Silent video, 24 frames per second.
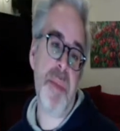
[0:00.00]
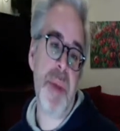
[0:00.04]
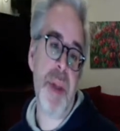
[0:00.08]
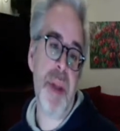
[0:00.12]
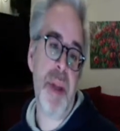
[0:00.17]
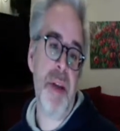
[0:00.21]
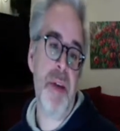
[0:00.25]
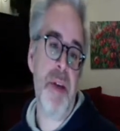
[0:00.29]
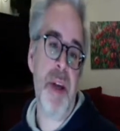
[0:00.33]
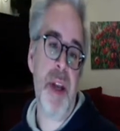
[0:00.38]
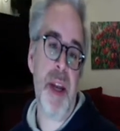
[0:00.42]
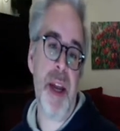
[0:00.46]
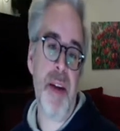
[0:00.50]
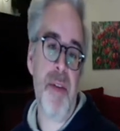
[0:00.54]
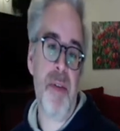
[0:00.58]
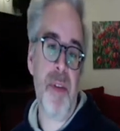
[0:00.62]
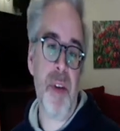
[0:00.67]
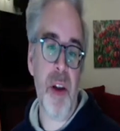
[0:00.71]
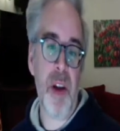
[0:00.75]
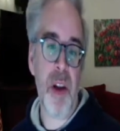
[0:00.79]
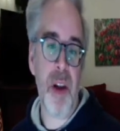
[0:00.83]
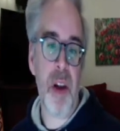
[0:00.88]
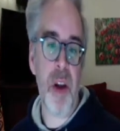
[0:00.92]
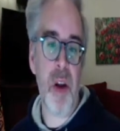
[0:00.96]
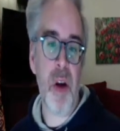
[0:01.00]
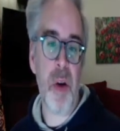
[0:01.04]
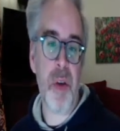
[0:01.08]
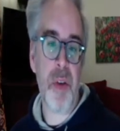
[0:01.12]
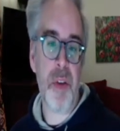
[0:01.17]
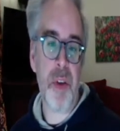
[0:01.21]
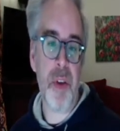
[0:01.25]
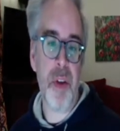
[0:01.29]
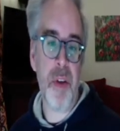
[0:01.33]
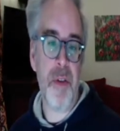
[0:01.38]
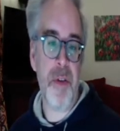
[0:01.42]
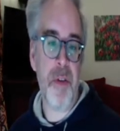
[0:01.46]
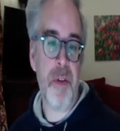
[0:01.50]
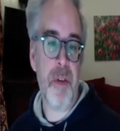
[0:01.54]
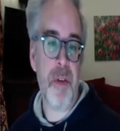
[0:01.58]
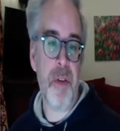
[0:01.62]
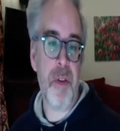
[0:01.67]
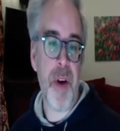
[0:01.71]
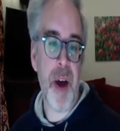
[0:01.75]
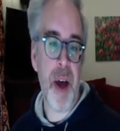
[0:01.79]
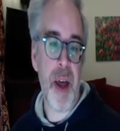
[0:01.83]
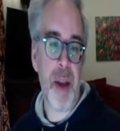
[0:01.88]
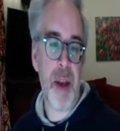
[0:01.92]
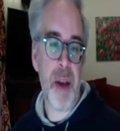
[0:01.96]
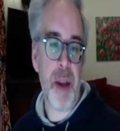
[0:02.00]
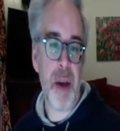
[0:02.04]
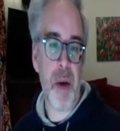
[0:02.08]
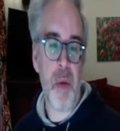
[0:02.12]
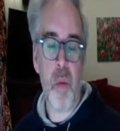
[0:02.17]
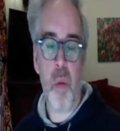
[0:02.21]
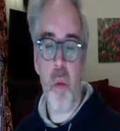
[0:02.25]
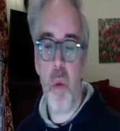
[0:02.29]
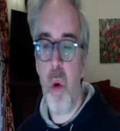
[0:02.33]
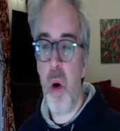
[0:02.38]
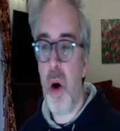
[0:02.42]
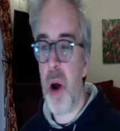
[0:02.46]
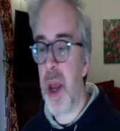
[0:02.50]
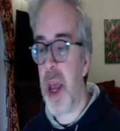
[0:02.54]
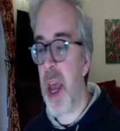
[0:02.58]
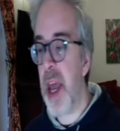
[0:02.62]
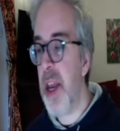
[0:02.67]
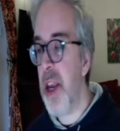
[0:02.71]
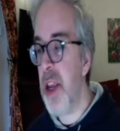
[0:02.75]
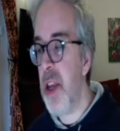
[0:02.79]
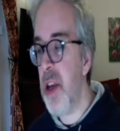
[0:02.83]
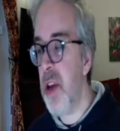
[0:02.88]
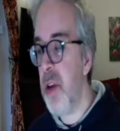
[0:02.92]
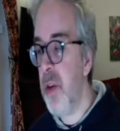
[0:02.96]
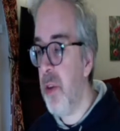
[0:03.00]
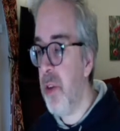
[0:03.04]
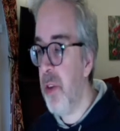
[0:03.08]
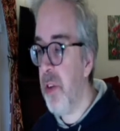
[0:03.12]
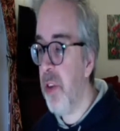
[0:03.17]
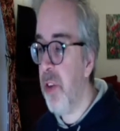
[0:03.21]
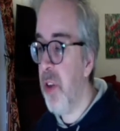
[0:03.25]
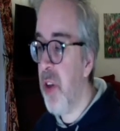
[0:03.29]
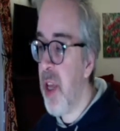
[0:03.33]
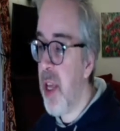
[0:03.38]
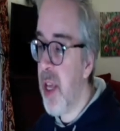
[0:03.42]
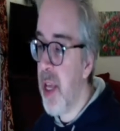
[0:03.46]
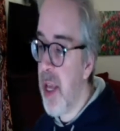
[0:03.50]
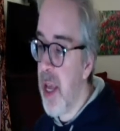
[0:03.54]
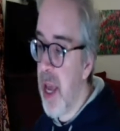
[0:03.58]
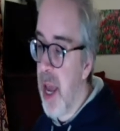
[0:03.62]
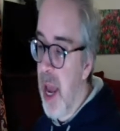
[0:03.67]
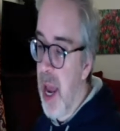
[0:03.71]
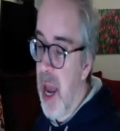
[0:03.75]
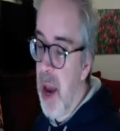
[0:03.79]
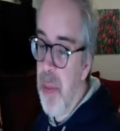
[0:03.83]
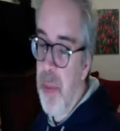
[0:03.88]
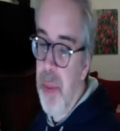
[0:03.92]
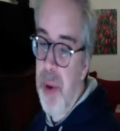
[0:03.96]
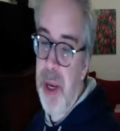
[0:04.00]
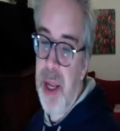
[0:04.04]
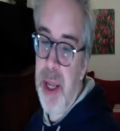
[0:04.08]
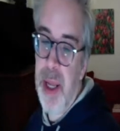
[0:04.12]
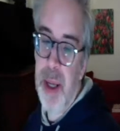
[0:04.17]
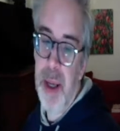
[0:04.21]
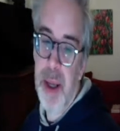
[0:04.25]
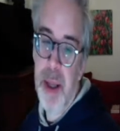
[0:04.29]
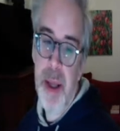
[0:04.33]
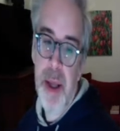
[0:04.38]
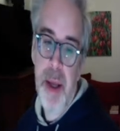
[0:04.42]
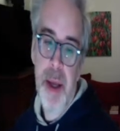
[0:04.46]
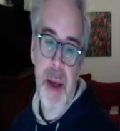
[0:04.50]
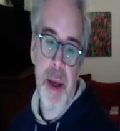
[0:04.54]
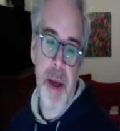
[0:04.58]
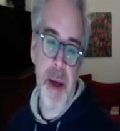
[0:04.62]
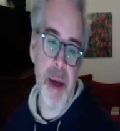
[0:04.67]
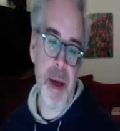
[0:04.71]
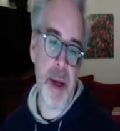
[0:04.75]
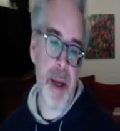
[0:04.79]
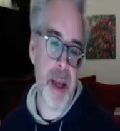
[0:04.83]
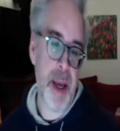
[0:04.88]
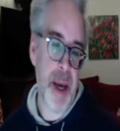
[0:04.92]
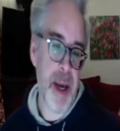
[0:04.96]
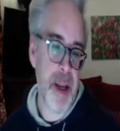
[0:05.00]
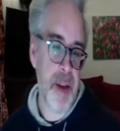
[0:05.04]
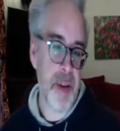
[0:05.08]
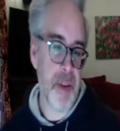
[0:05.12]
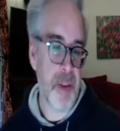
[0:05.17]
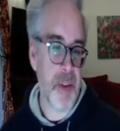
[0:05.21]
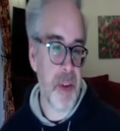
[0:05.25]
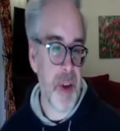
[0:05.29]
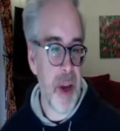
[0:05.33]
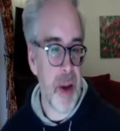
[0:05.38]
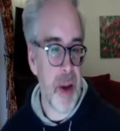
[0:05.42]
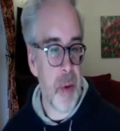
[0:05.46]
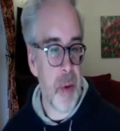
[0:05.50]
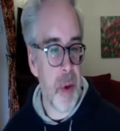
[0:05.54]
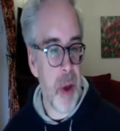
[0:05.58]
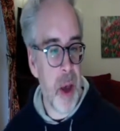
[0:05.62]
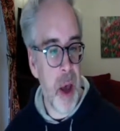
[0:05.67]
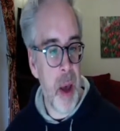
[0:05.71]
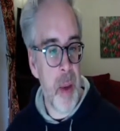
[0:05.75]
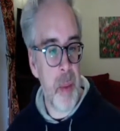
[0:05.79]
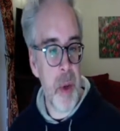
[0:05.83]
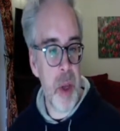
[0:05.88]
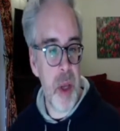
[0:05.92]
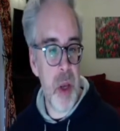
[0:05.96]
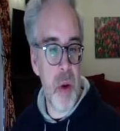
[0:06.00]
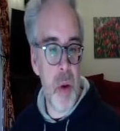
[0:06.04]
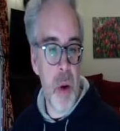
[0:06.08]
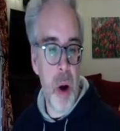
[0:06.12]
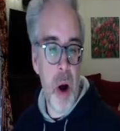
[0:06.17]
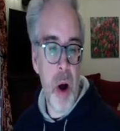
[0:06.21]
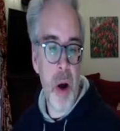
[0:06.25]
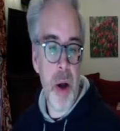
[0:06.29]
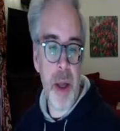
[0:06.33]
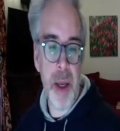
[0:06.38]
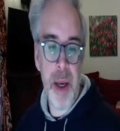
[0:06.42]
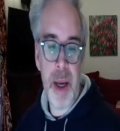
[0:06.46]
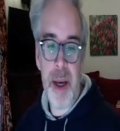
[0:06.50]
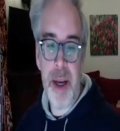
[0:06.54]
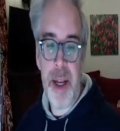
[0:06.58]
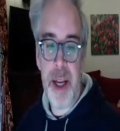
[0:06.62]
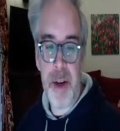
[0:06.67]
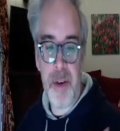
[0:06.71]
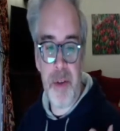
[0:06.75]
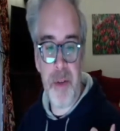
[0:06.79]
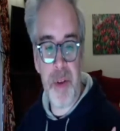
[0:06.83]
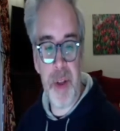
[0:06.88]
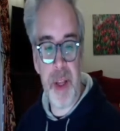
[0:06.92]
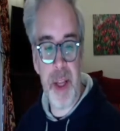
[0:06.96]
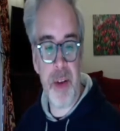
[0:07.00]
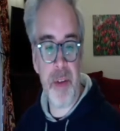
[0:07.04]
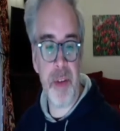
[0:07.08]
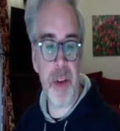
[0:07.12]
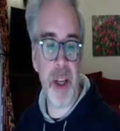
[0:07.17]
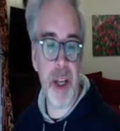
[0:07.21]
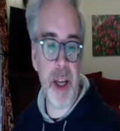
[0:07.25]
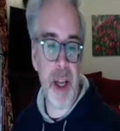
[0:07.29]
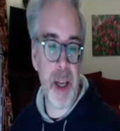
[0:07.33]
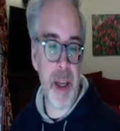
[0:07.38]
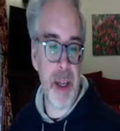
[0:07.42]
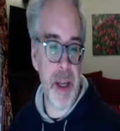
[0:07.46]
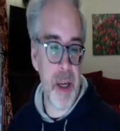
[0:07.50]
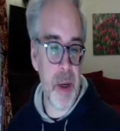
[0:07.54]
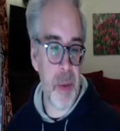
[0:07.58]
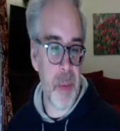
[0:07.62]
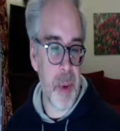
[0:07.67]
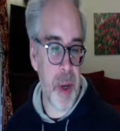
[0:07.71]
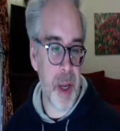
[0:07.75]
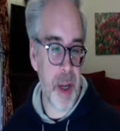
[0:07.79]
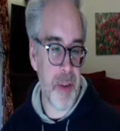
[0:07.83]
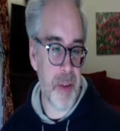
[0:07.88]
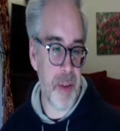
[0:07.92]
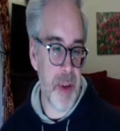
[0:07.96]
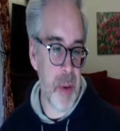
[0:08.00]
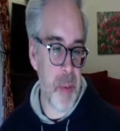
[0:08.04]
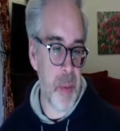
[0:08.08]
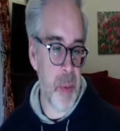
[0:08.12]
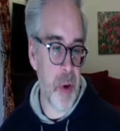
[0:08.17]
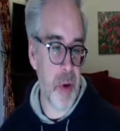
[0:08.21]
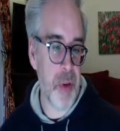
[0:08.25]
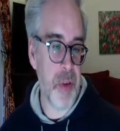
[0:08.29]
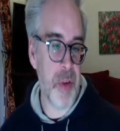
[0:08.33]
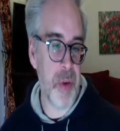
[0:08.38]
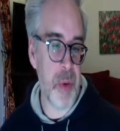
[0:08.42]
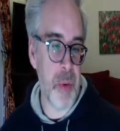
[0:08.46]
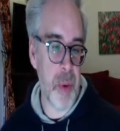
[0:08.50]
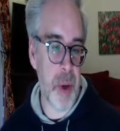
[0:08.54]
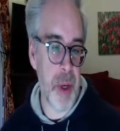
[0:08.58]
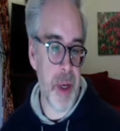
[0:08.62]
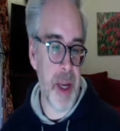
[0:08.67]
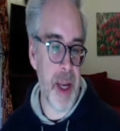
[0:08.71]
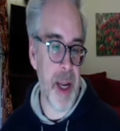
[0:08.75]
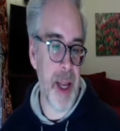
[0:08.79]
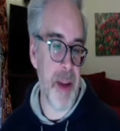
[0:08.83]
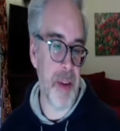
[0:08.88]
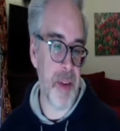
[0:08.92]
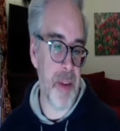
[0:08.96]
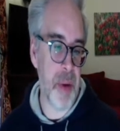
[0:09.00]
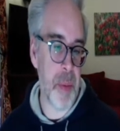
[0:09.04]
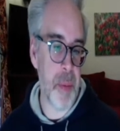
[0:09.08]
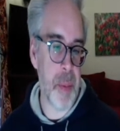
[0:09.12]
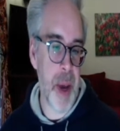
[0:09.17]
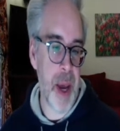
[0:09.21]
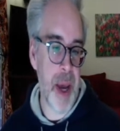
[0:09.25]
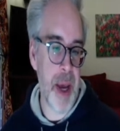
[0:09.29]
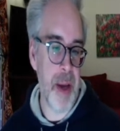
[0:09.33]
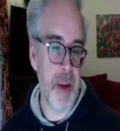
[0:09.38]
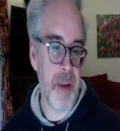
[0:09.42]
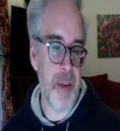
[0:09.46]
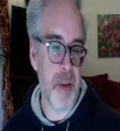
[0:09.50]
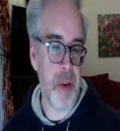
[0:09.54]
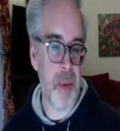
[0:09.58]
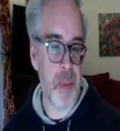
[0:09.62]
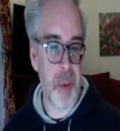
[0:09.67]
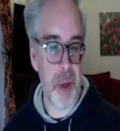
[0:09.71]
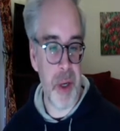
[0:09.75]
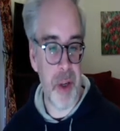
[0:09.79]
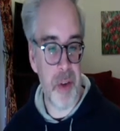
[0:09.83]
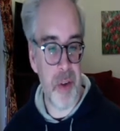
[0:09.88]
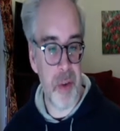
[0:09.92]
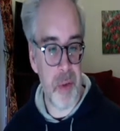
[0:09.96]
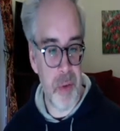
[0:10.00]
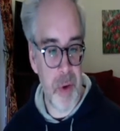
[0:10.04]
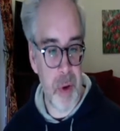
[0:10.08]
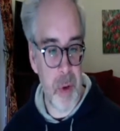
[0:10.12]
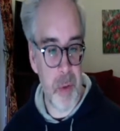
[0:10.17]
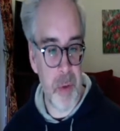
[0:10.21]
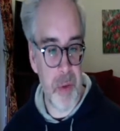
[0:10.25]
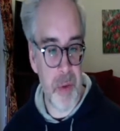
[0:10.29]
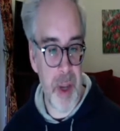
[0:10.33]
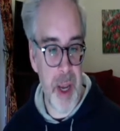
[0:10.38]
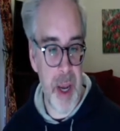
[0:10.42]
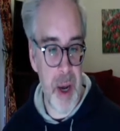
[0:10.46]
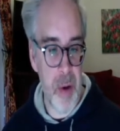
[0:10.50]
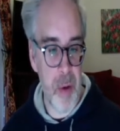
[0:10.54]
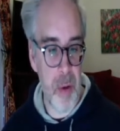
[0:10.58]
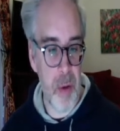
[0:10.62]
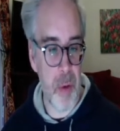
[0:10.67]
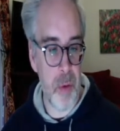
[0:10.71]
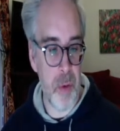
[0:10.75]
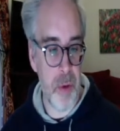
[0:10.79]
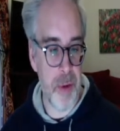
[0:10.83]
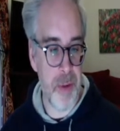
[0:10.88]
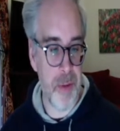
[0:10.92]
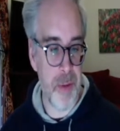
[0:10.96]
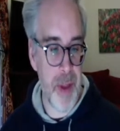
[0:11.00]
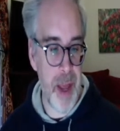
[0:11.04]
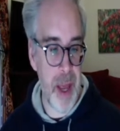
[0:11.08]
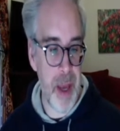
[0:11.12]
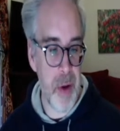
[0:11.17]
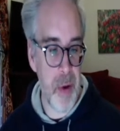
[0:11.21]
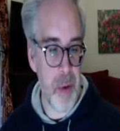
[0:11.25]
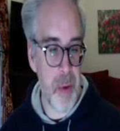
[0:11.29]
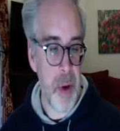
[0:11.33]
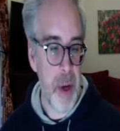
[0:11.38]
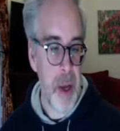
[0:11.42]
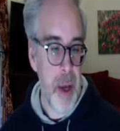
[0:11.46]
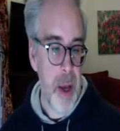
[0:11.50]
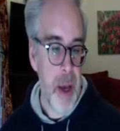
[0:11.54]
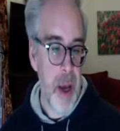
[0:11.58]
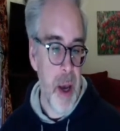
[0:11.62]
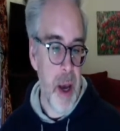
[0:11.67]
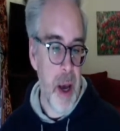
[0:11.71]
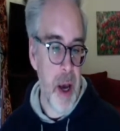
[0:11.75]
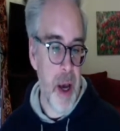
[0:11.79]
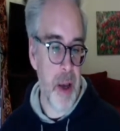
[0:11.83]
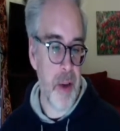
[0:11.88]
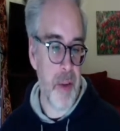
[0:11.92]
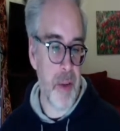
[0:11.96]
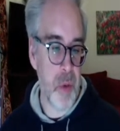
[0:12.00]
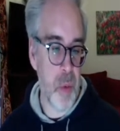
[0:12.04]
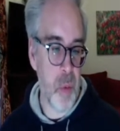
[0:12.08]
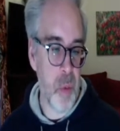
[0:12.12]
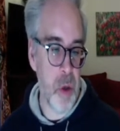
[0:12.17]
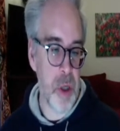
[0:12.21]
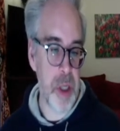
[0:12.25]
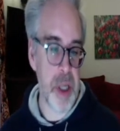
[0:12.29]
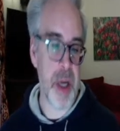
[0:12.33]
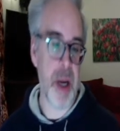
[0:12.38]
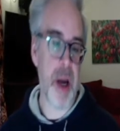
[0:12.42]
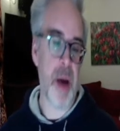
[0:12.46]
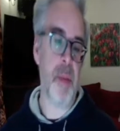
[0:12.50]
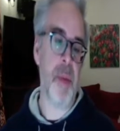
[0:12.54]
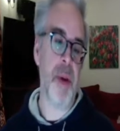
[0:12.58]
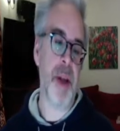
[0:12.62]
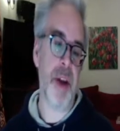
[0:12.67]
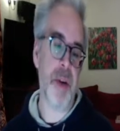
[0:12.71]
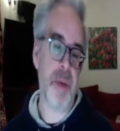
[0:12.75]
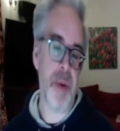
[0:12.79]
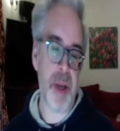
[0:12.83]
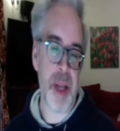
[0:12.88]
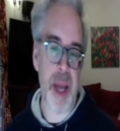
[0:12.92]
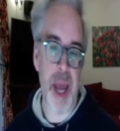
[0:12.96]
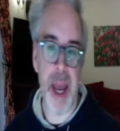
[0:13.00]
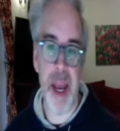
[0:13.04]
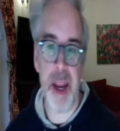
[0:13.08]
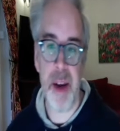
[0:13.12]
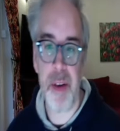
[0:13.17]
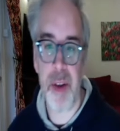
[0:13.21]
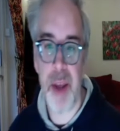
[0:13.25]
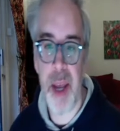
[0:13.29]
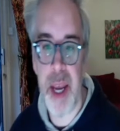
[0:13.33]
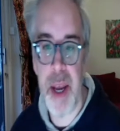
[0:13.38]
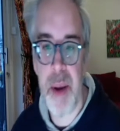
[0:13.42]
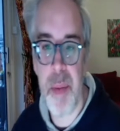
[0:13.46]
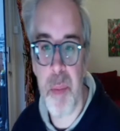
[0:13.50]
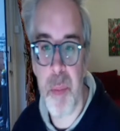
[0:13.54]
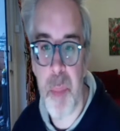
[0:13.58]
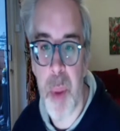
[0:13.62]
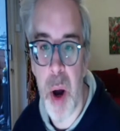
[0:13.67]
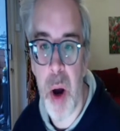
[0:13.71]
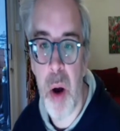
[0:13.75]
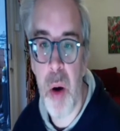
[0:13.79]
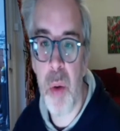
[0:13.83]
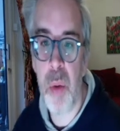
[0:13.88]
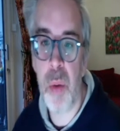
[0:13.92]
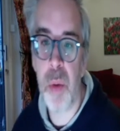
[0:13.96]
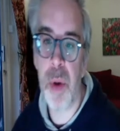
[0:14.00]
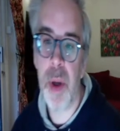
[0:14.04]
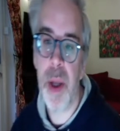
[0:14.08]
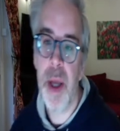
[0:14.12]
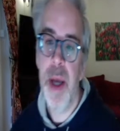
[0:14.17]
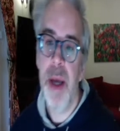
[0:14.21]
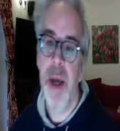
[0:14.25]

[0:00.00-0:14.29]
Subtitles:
You can have lots of fun, and what can you see happening? Okay, so you are going to need for this a clean plastic bottle, an elastic band, a piece of old towel or a flannel, some washing up liquid, and a bowl.